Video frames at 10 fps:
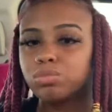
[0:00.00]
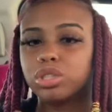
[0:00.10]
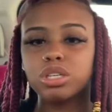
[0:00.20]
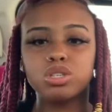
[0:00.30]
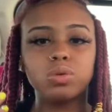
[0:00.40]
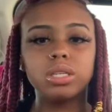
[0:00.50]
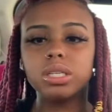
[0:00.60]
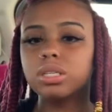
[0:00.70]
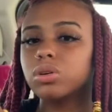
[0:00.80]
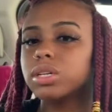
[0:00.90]
just doing
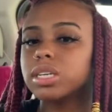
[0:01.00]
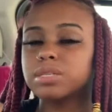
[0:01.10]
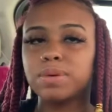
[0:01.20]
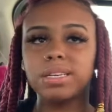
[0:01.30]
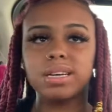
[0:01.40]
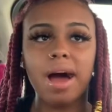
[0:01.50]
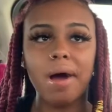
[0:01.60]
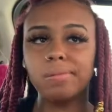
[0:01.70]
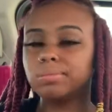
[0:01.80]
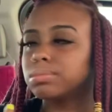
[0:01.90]
this on their spare
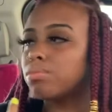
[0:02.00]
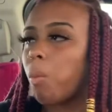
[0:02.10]
time